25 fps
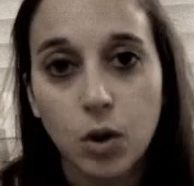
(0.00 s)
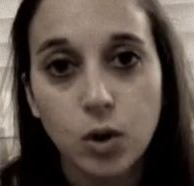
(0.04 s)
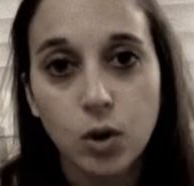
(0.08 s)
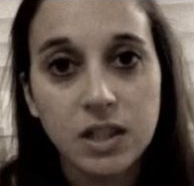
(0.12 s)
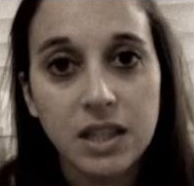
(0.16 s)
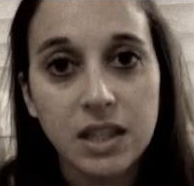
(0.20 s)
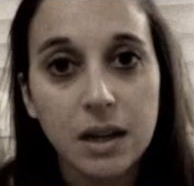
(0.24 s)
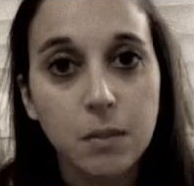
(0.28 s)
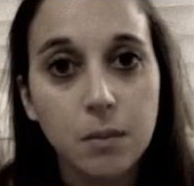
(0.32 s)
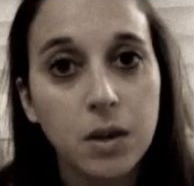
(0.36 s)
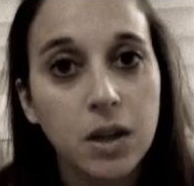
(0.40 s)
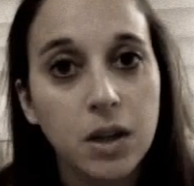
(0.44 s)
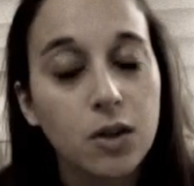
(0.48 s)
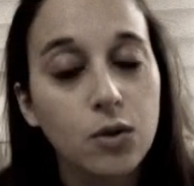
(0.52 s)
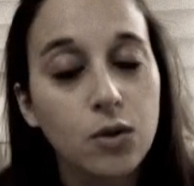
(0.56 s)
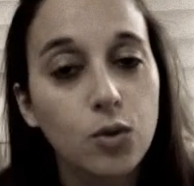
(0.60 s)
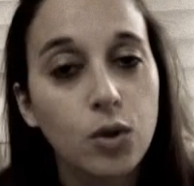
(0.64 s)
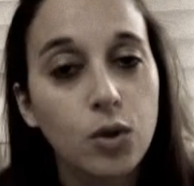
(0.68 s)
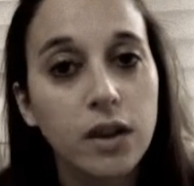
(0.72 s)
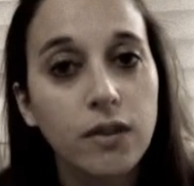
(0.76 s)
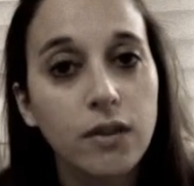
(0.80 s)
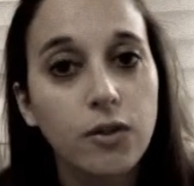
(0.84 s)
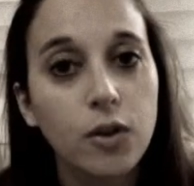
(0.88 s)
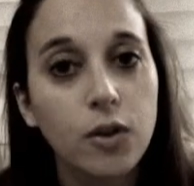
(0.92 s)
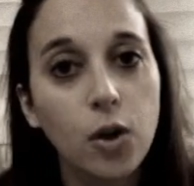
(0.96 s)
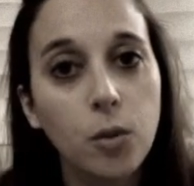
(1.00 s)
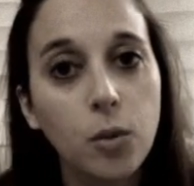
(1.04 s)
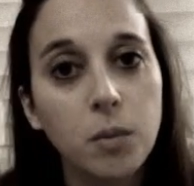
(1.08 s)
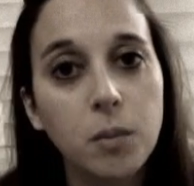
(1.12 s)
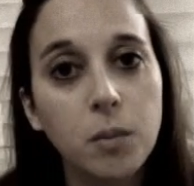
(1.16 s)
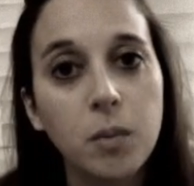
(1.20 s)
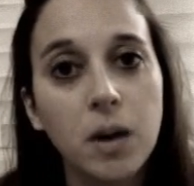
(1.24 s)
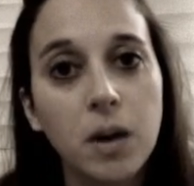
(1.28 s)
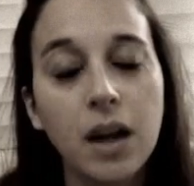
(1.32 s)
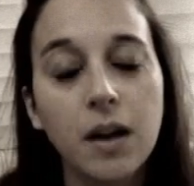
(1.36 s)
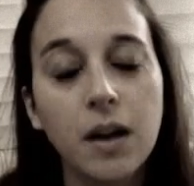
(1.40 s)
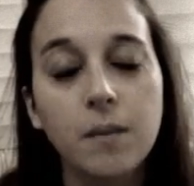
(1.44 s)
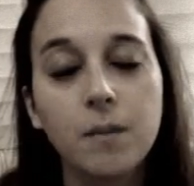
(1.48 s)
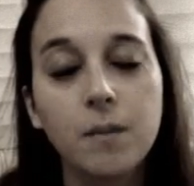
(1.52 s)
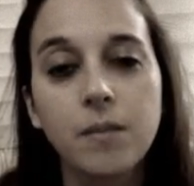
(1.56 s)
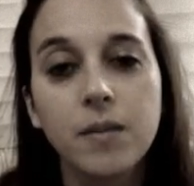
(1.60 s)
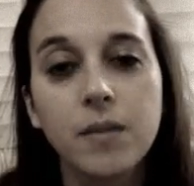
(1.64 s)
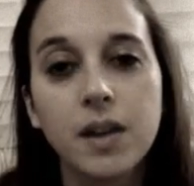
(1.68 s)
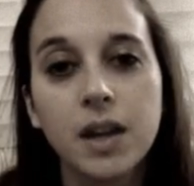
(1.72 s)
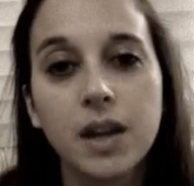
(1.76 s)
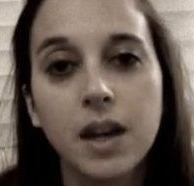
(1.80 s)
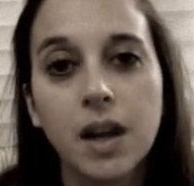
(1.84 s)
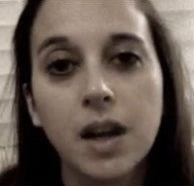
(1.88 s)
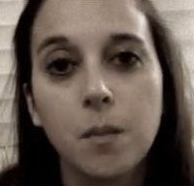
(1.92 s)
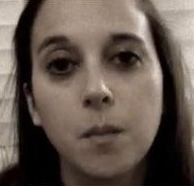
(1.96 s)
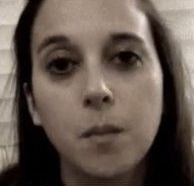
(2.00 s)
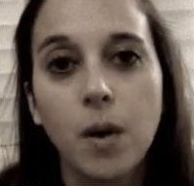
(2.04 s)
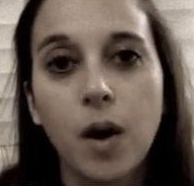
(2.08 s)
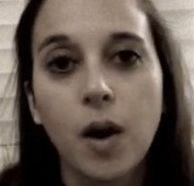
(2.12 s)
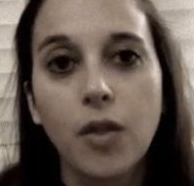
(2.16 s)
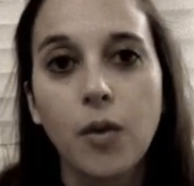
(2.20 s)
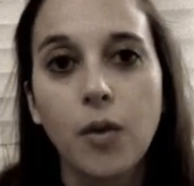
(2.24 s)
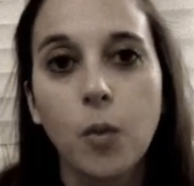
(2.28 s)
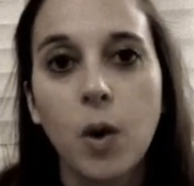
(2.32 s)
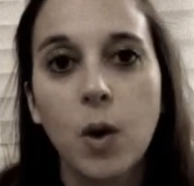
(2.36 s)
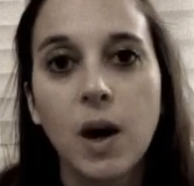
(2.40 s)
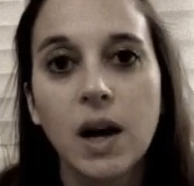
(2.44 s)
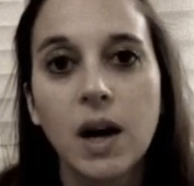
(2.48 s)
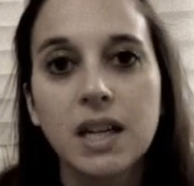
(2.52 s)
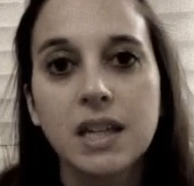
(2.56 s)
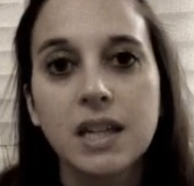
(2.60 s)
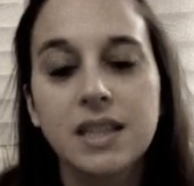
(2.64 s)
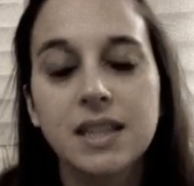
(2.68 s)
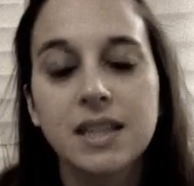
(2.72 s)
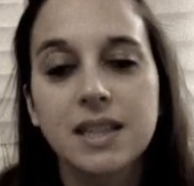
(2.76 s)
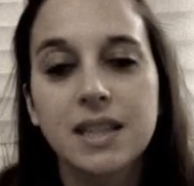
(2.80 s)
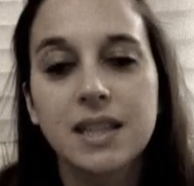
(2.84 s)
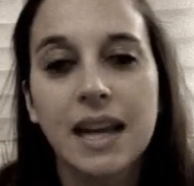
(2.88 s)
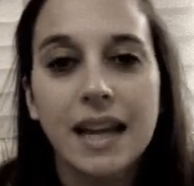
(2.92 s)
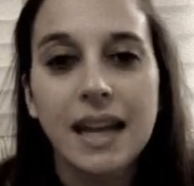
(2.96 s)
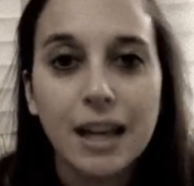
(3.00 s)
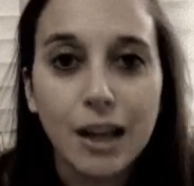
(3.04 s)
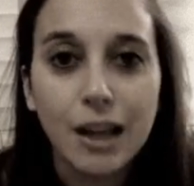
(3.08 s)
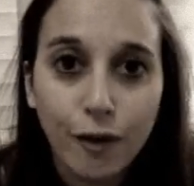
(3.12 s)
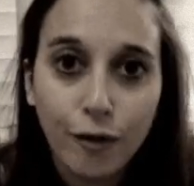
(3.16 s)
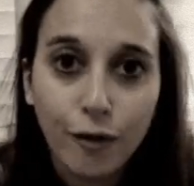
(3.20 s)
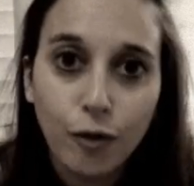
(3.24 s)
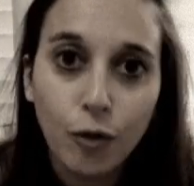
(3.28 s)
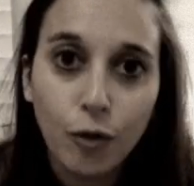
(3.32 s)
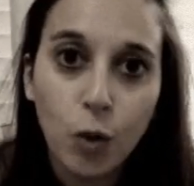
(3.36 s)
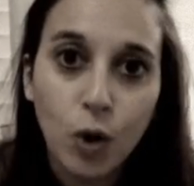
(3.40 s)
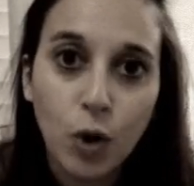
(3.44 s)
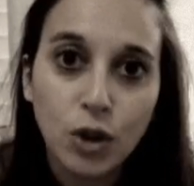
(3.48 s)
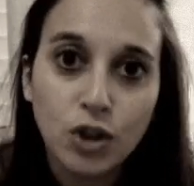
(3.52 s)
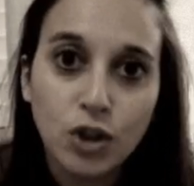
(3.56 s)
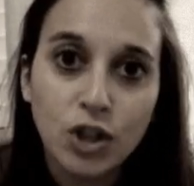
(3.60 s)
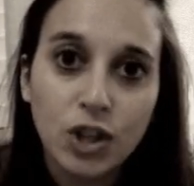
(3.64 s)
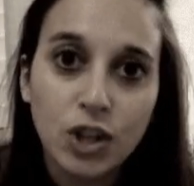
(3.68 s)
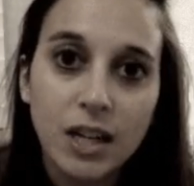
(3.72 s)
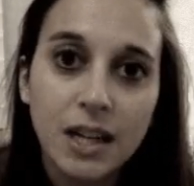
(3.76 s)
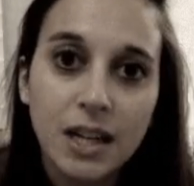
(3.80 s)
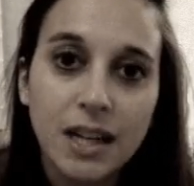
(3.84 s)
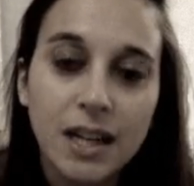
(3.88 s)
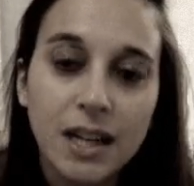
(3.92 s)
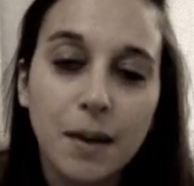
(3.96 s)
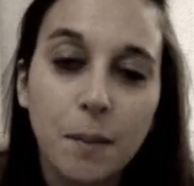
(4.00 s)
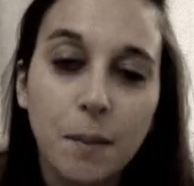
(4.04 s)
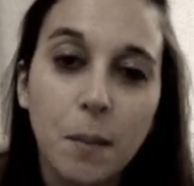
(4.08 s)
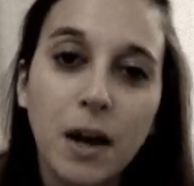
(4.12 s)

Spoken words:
contact me or leave a comment below. But otherwise, thank you for watching.